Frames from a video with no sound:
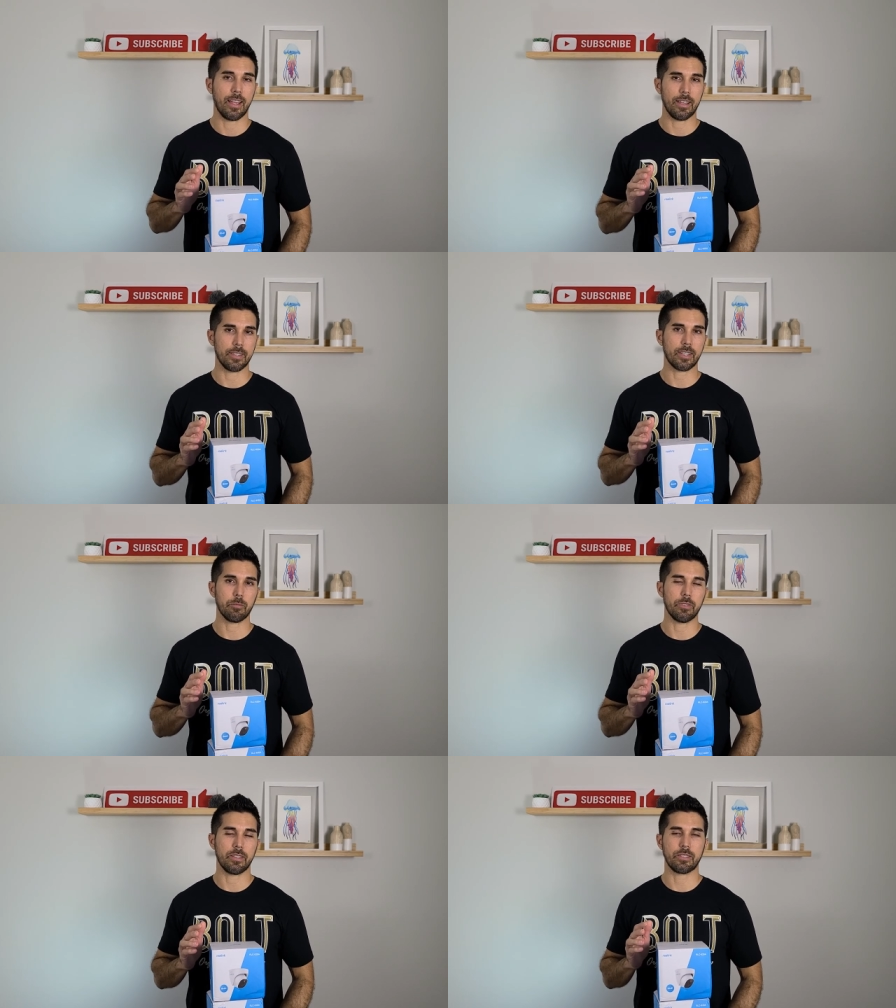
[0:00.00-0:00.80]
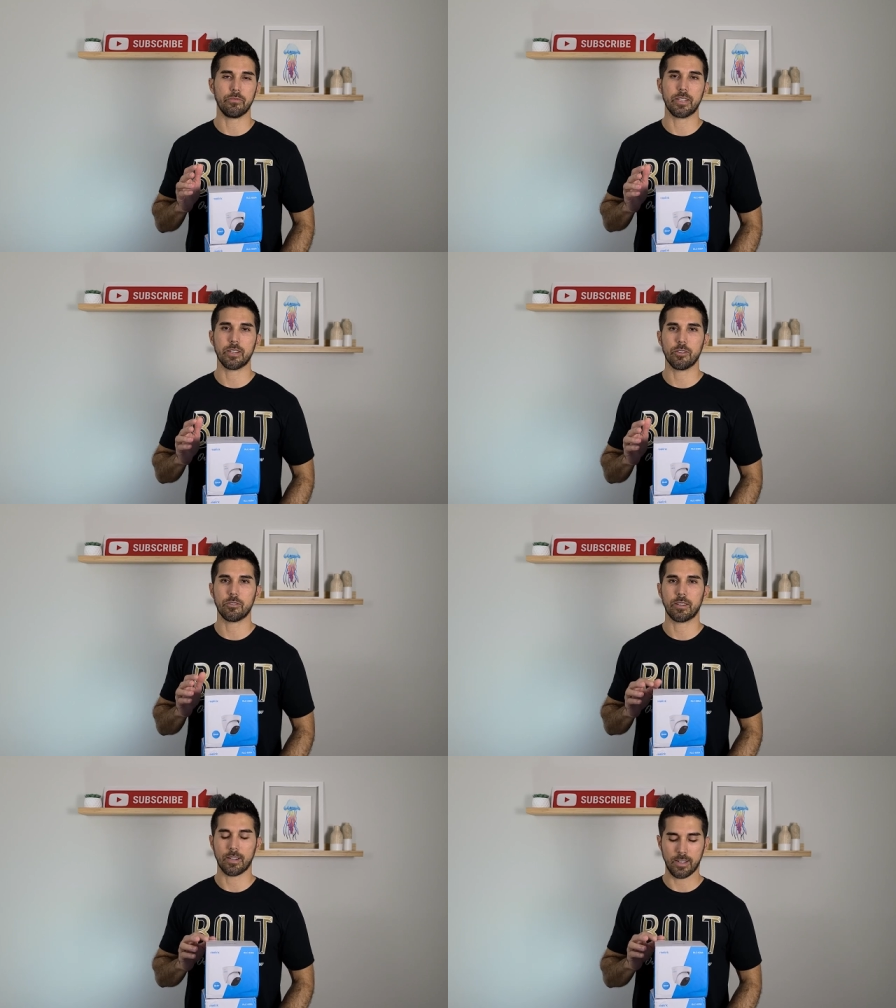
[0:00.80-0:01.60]
At the time of this
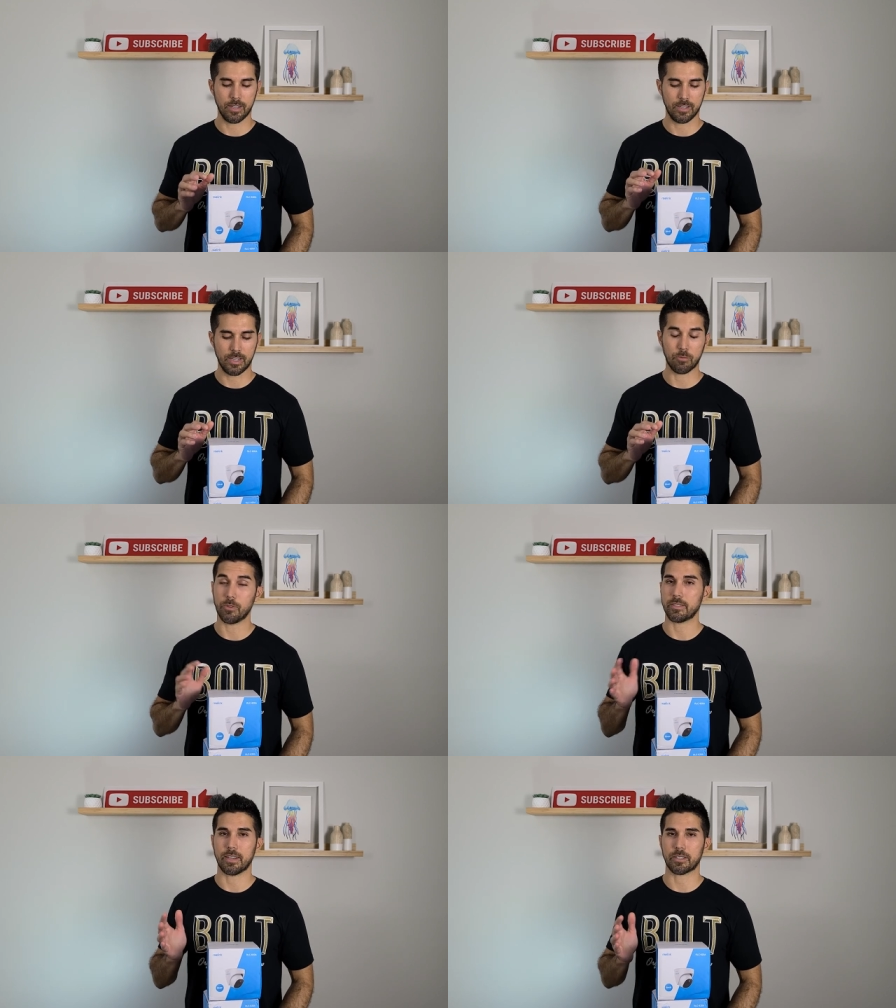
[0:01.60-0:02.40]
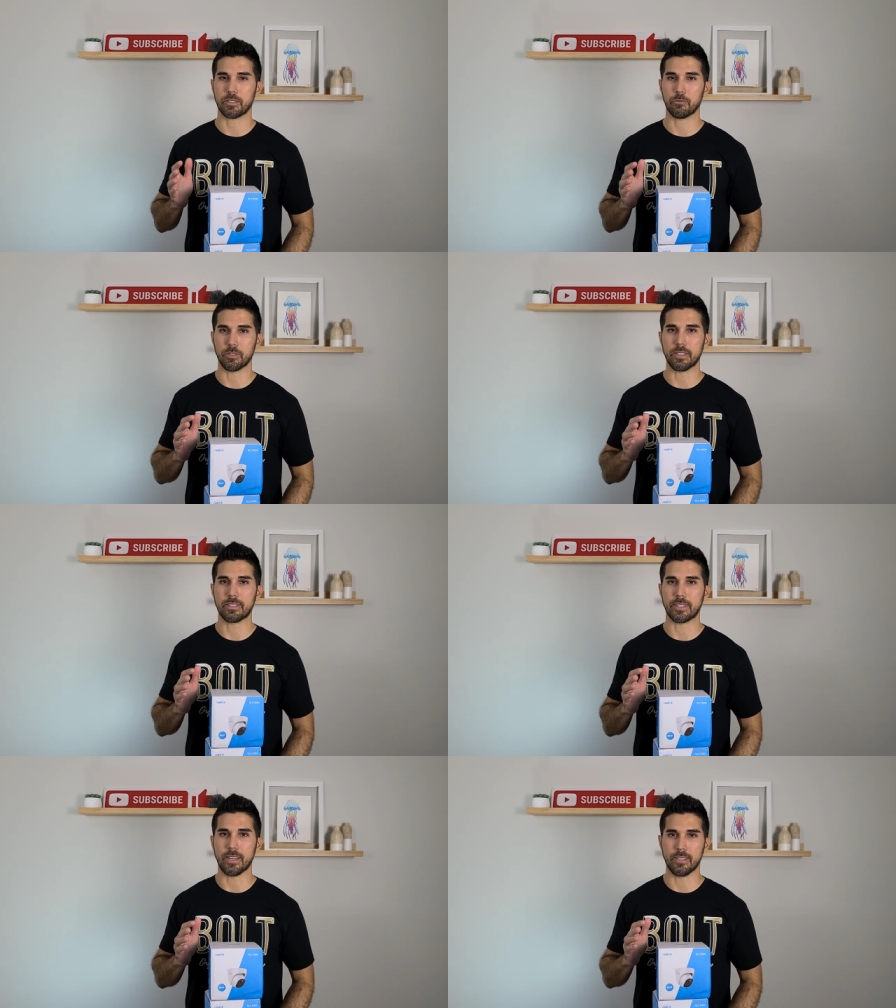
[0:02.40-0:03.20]
video, uh, it wasn't actually
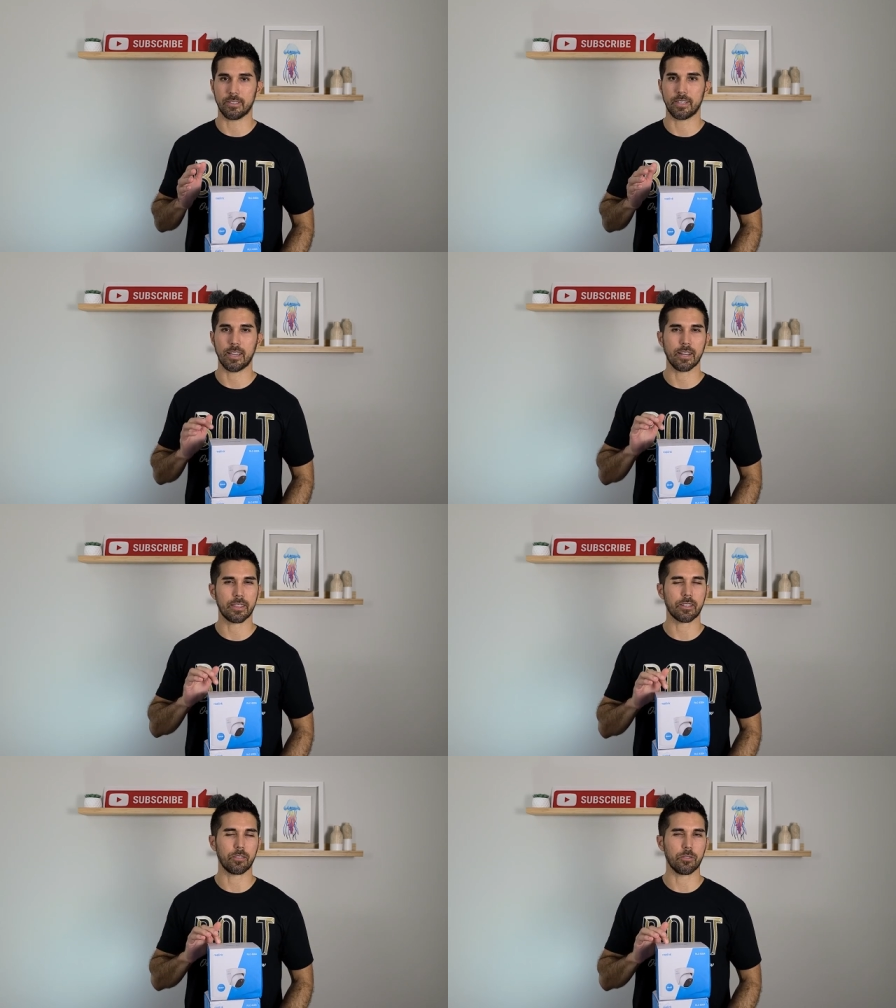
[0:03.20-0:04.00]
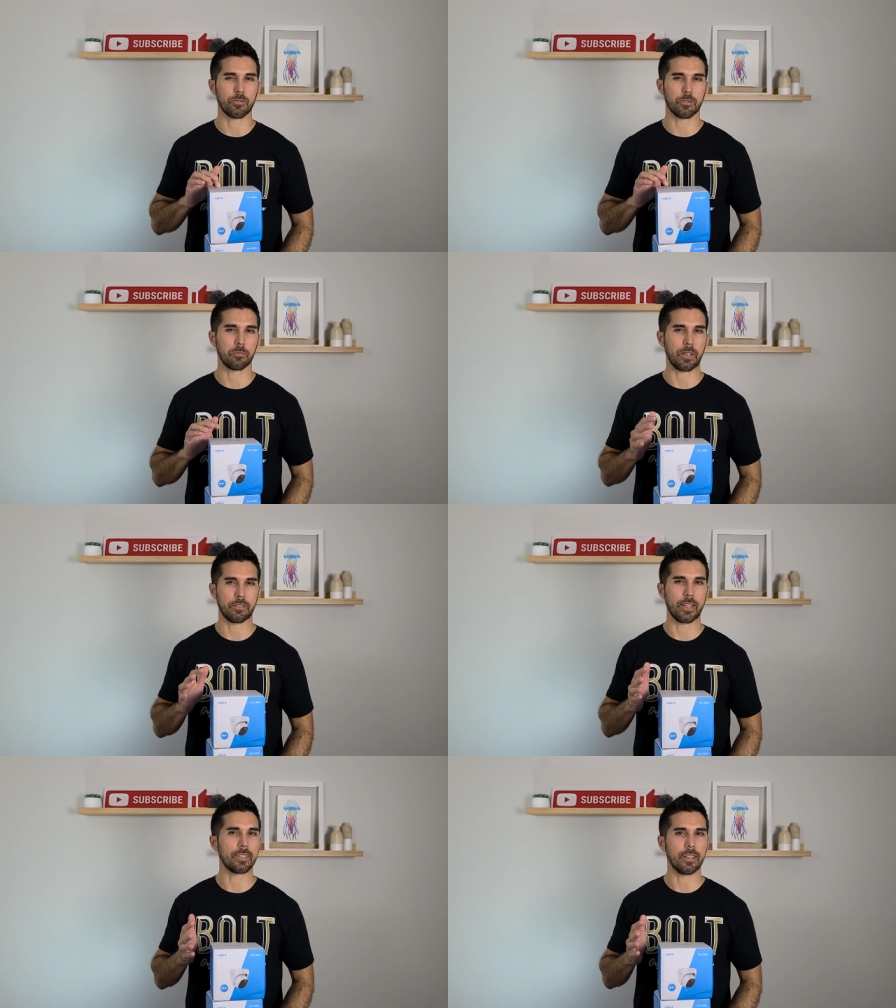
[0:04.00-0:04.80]
released yet, and I think those were about
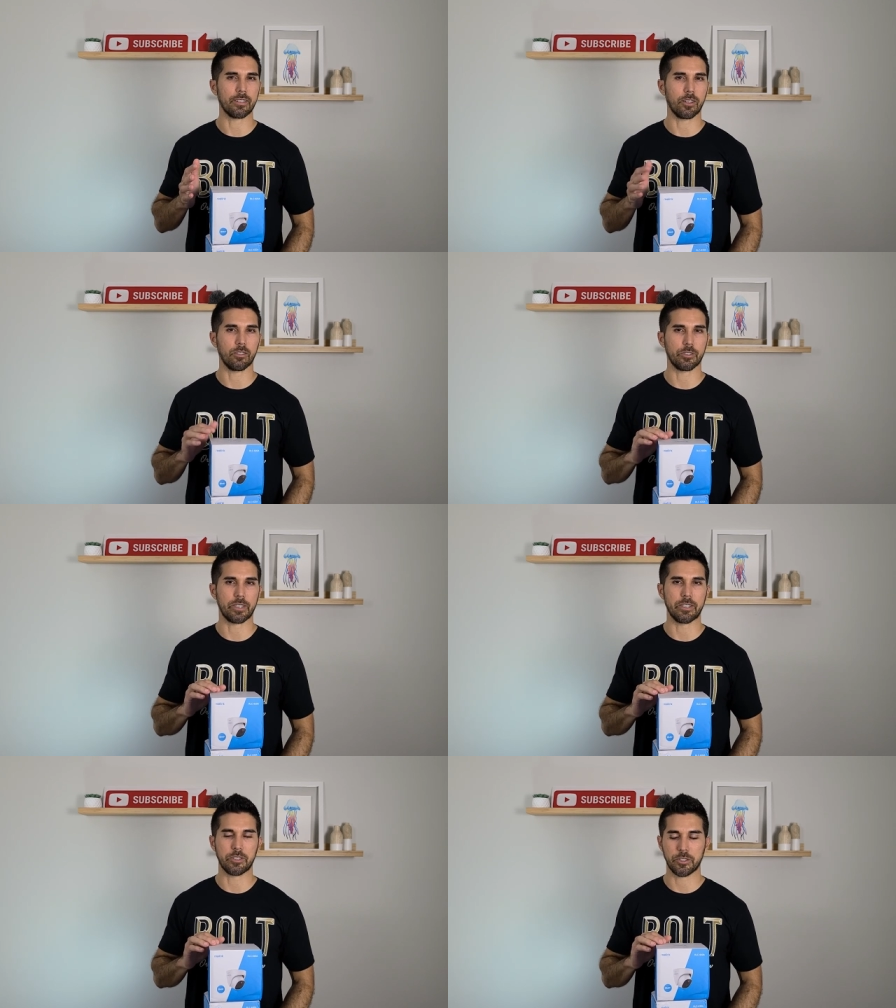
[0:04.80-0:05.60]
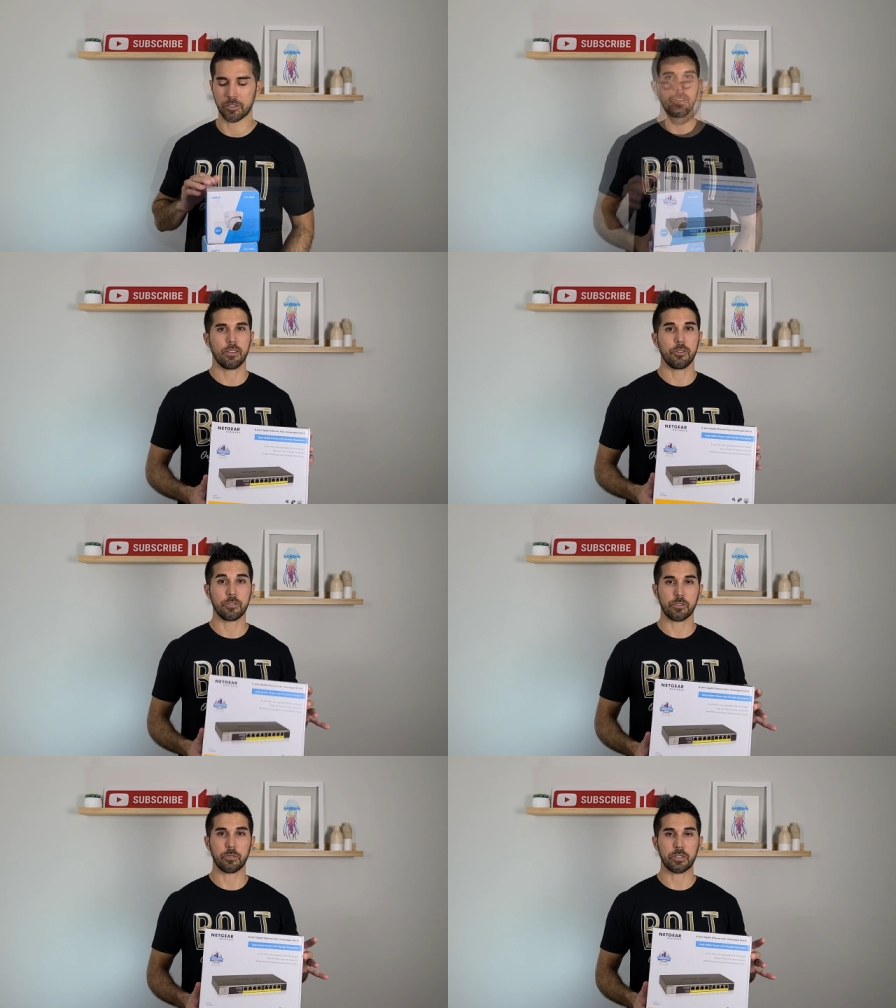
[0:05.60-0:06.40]
$99 each. Here's
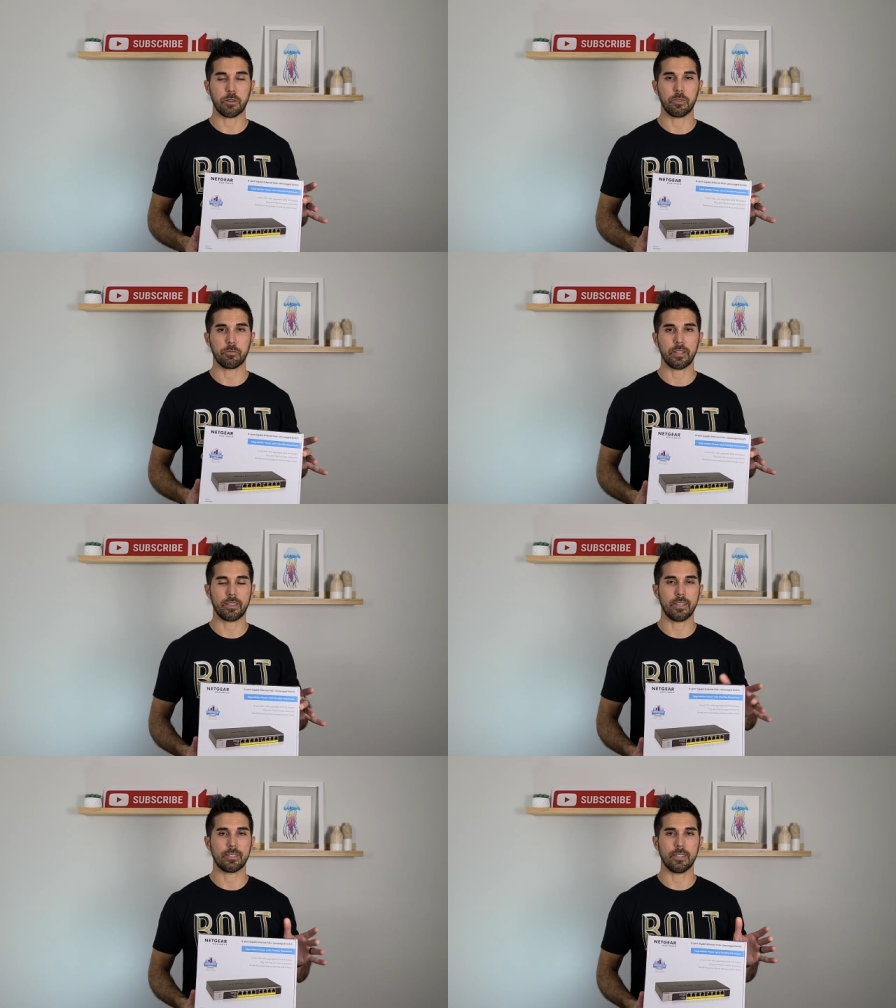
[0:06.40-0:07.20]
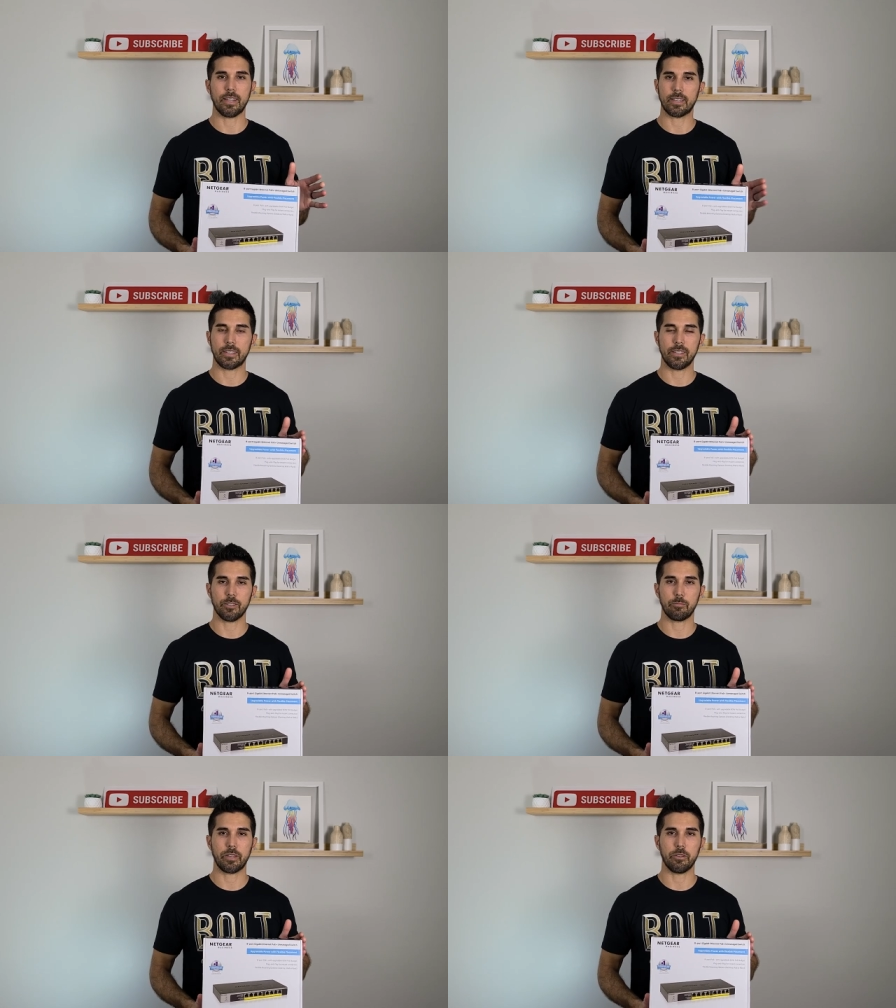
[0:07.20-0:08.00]
a switch I went with. It's a
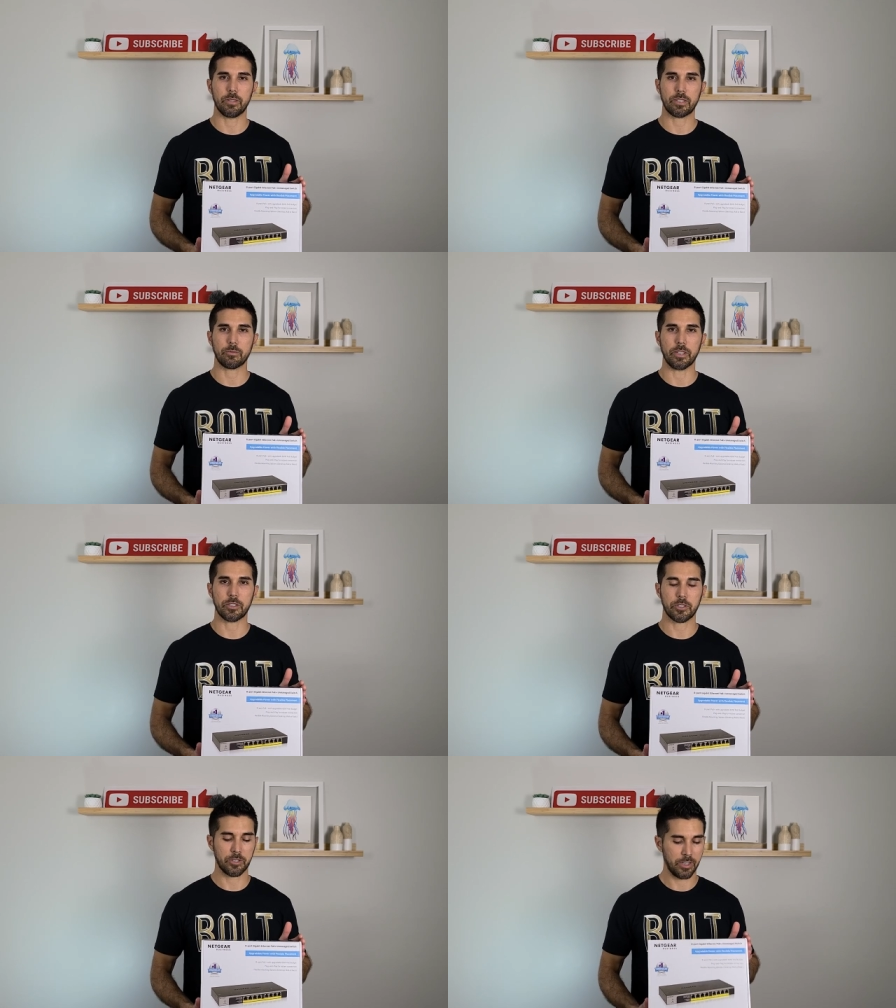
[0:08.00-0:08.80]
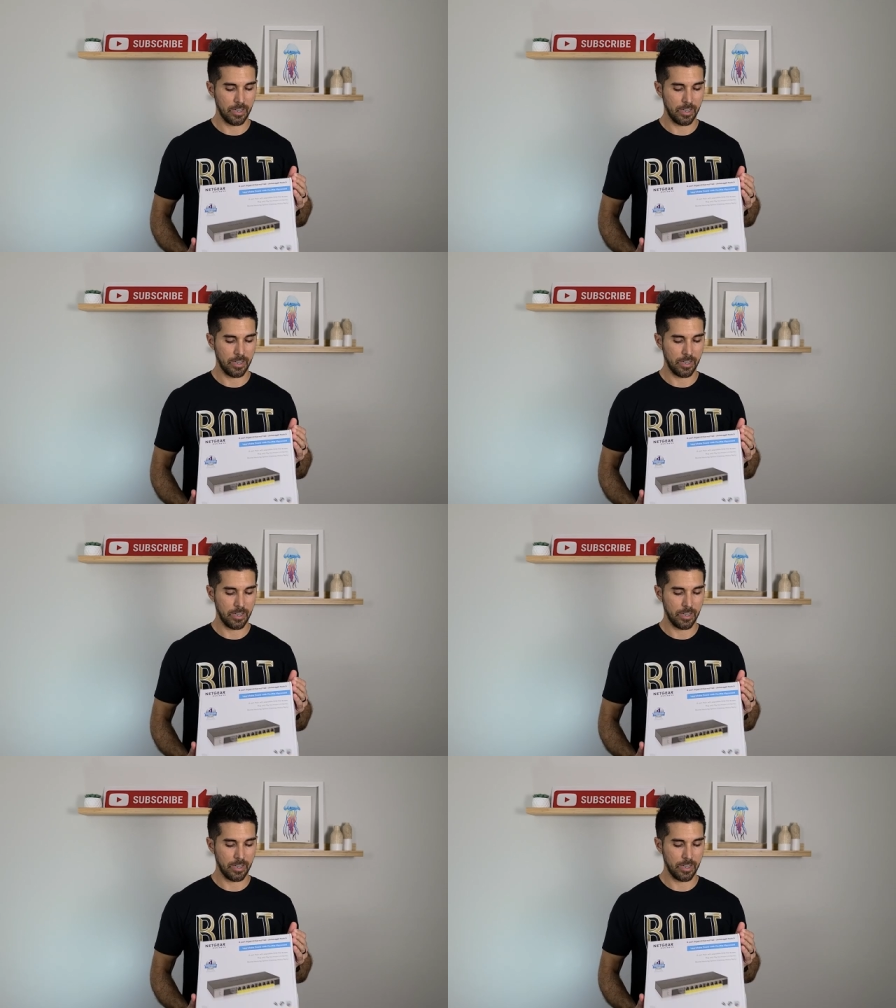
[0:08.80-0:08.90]
Netgear PoE switch.